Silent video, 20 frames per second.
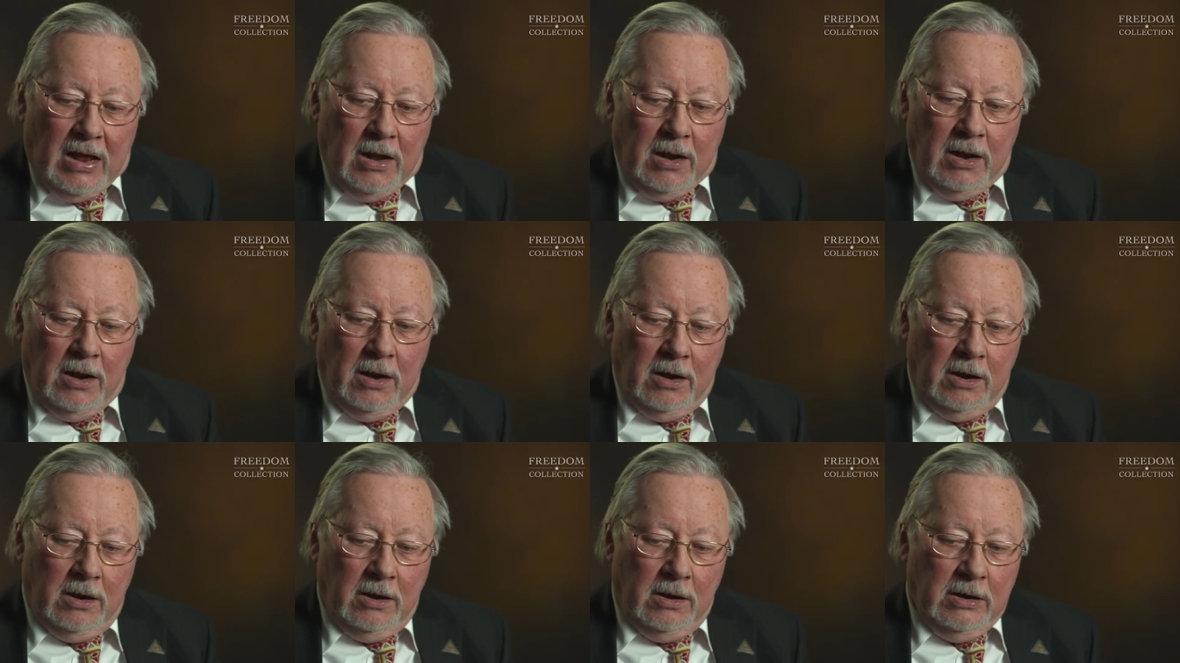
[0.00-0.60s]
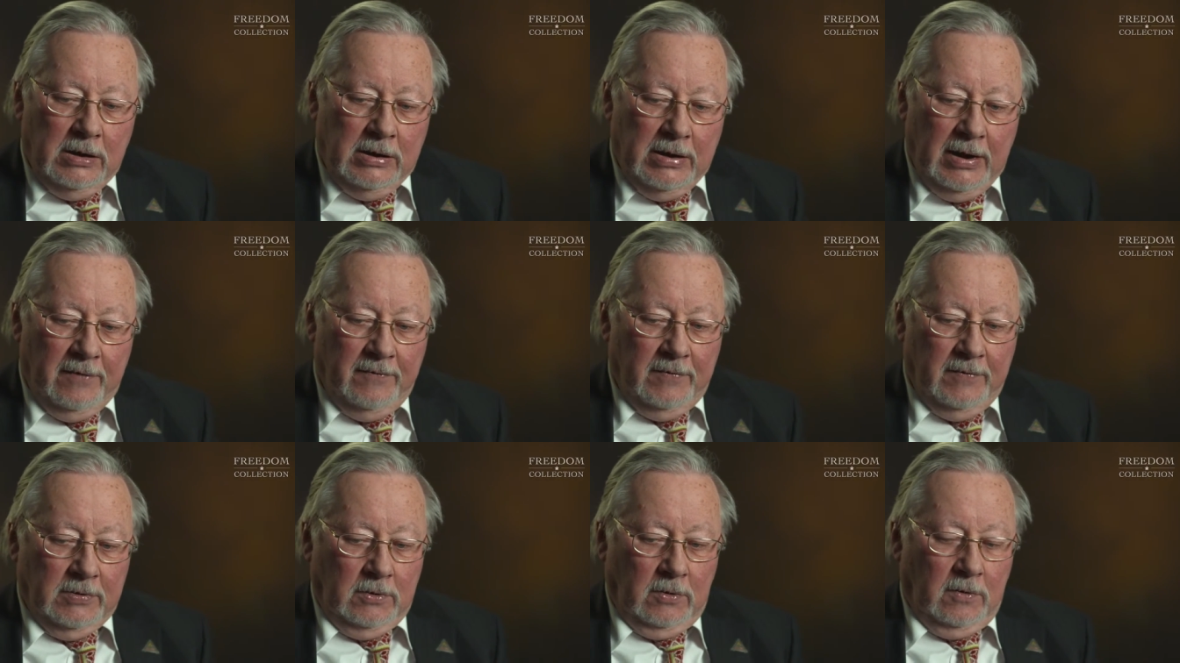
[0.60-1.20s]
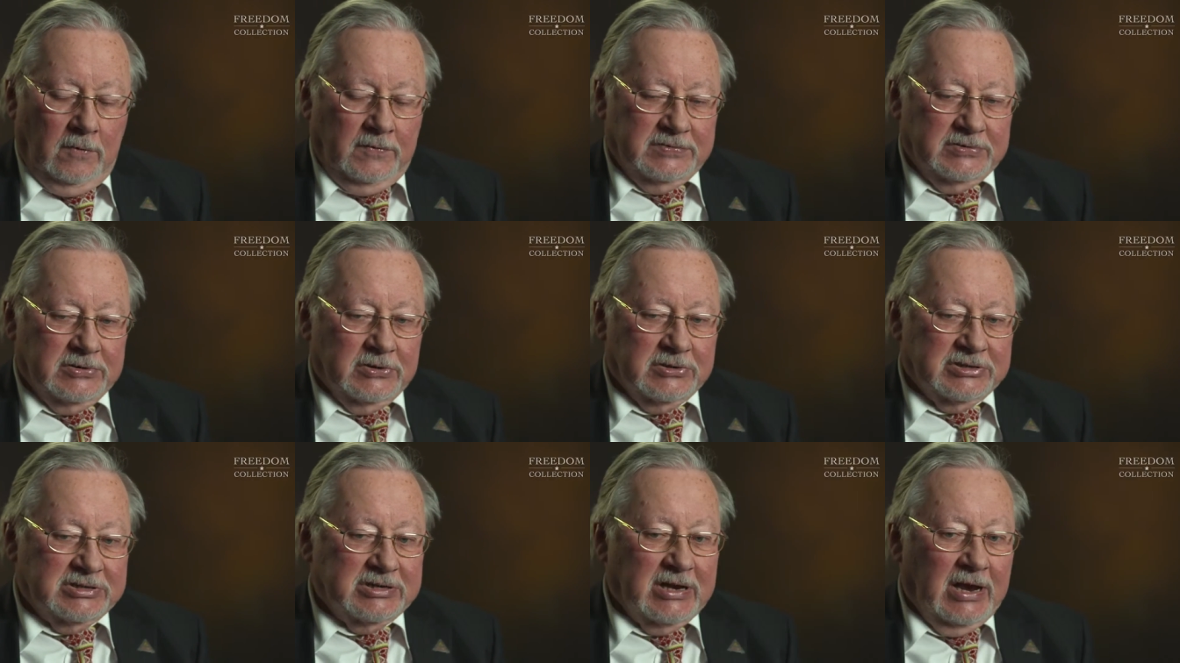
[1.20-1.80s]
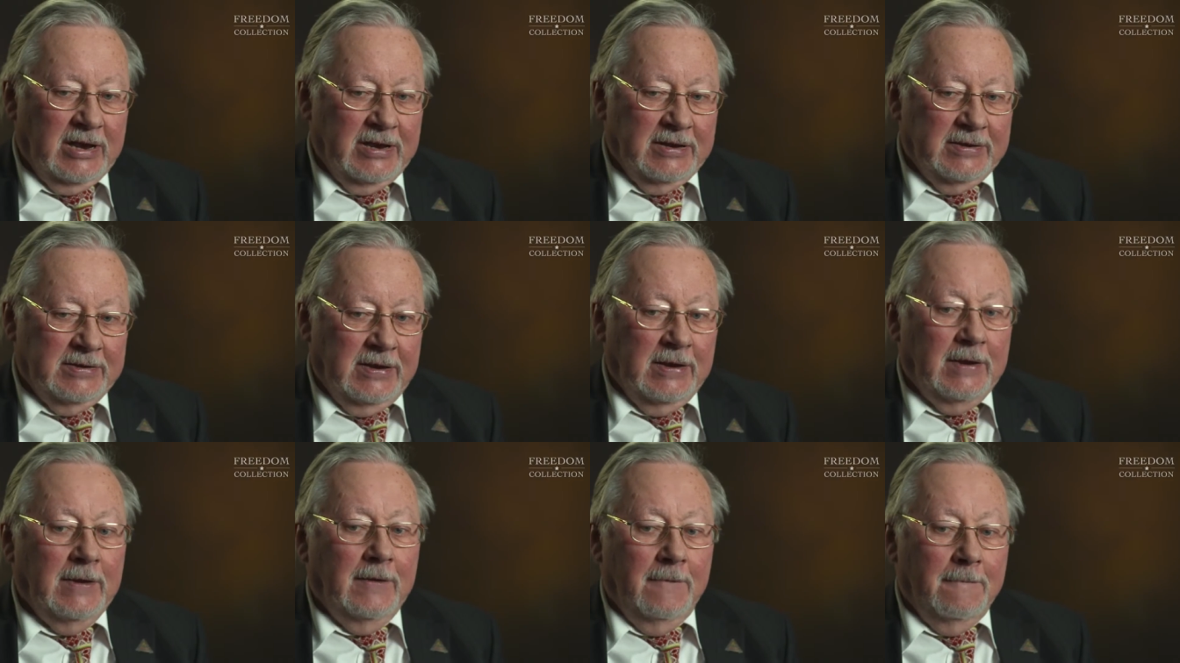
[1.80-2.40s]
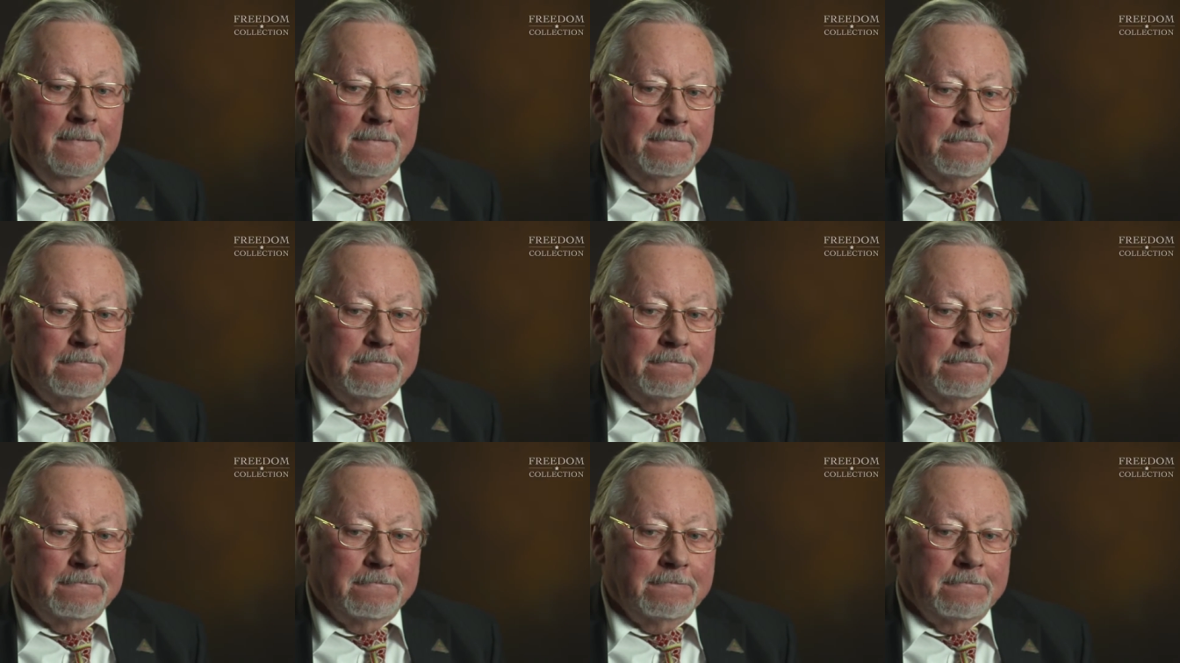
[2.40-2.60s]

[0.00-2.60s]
a level of society,